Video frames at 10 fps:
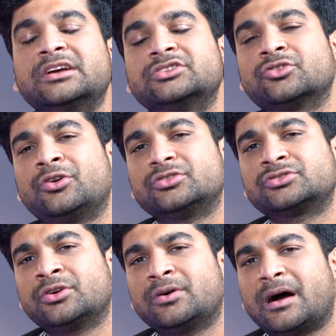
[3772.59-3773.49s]
So
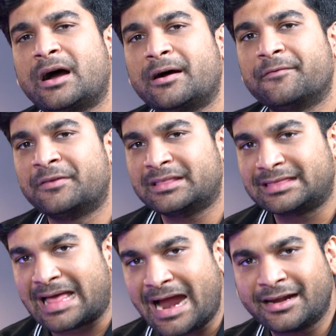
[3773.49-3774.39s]

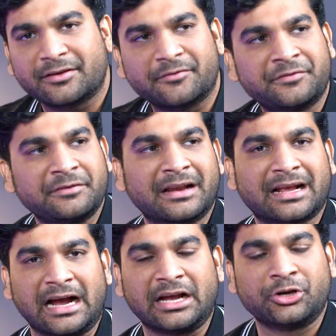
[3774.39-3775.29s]
with that, we will
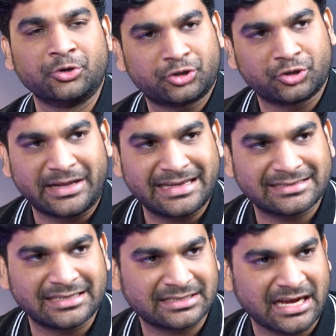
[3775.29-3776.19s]
conclude
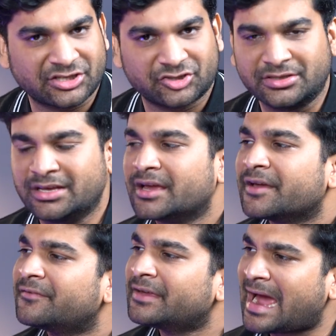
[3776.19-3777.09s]
today's discussion.
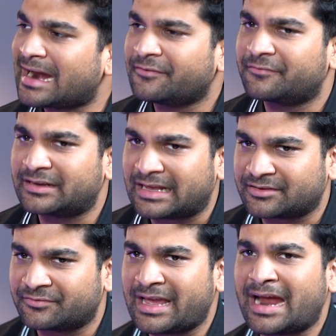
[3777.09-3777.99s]
We had
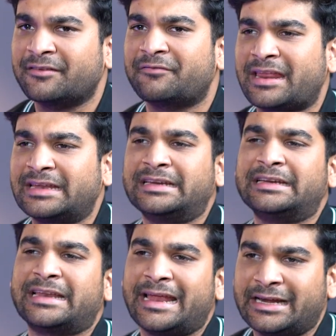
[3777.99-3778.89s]
a very
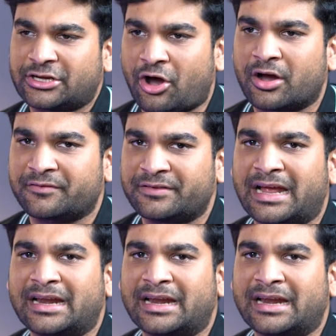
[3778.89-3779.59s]
detailed talk. We